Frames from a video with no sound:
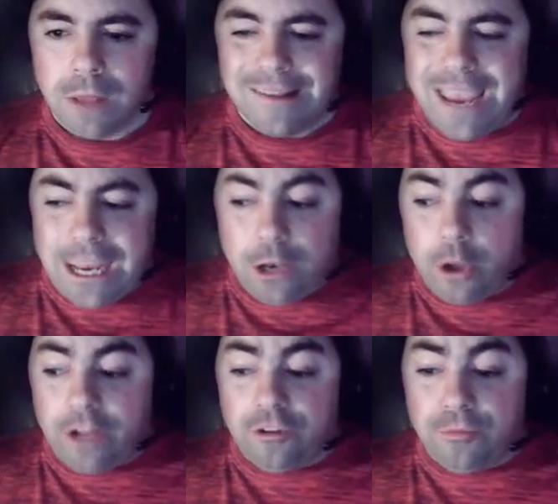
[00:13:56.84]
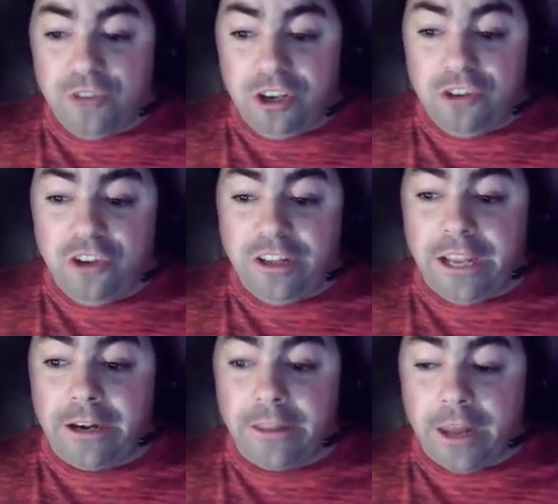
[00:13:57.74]
Taking a look at some C D C
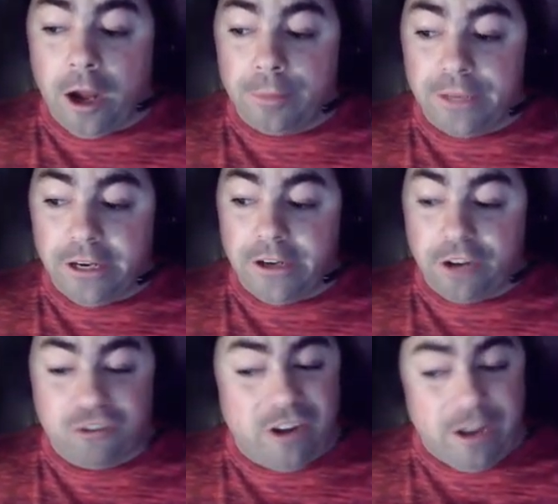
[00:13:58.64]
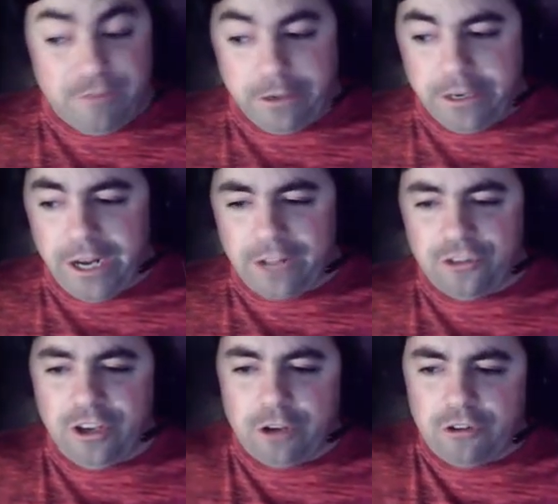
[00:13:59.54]
data that updated yesterday. If you did not see
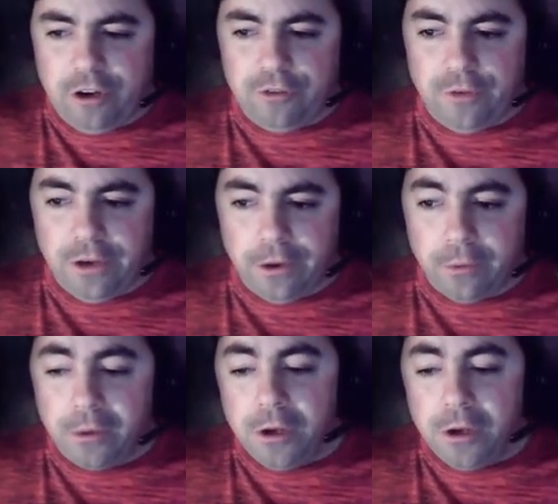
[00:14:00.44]
yesterday's video,